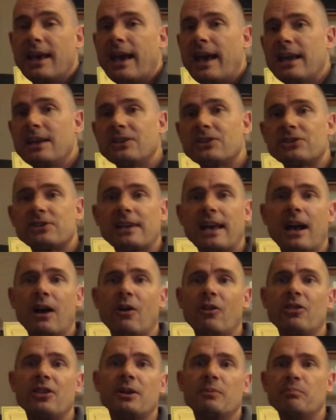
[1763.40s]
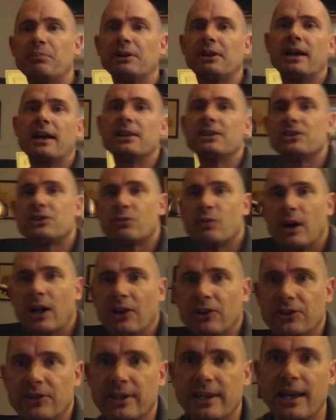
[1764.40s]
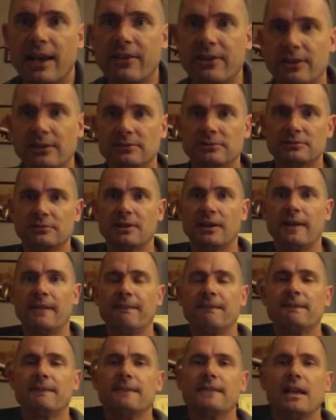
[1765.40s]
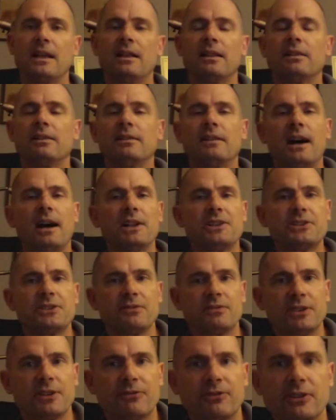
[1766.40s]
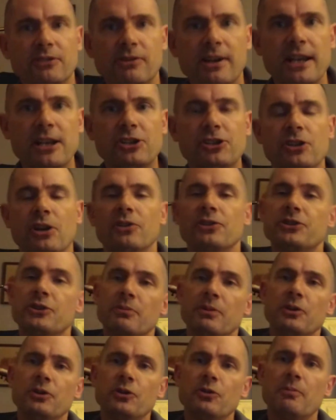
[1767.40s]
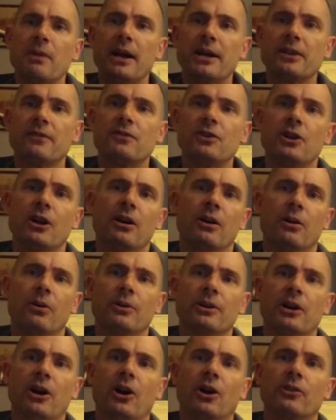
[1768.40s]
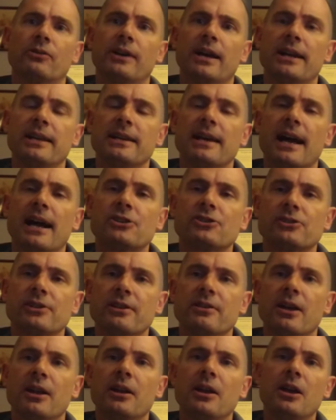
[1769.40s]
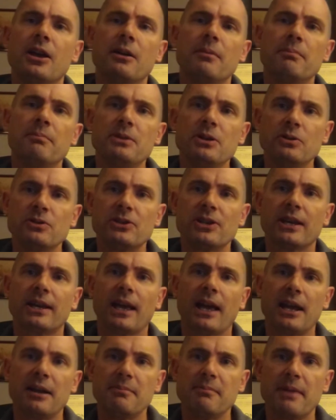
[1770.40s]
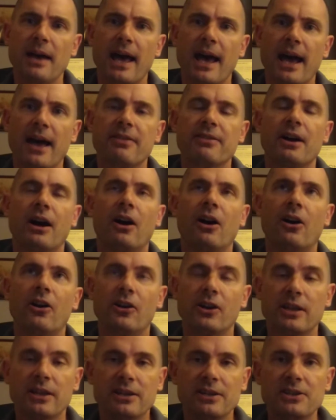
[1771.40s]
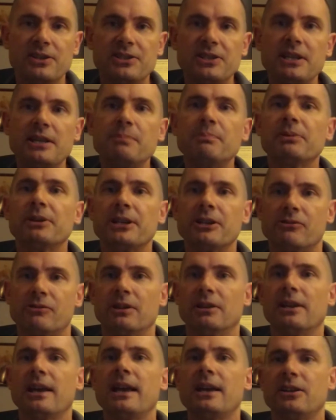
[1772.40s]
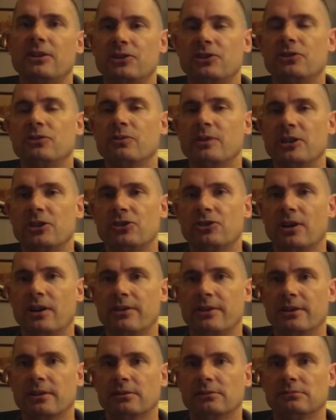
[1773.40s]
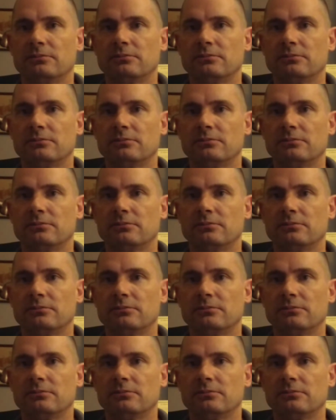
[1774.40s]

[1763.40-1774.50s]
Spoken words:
a sound that blends well together, right? Lots of different ratios. You might have known already, actually, that music and math are deeply related to each other